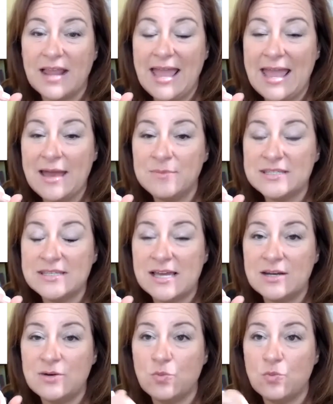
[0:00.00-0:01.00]

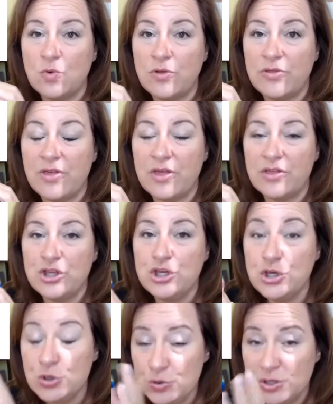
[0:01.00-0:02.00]
Amazon,
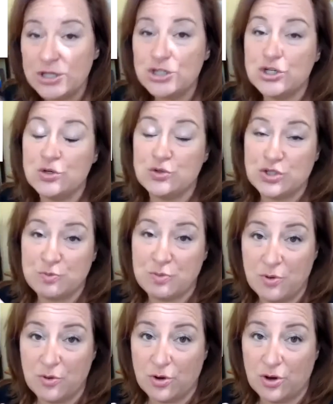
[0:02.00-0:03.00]
you can choose to
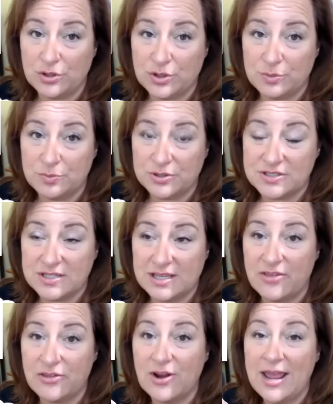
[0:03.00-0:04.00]
promote all your books
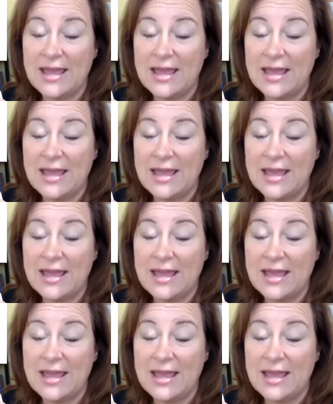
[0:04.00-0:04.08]
together.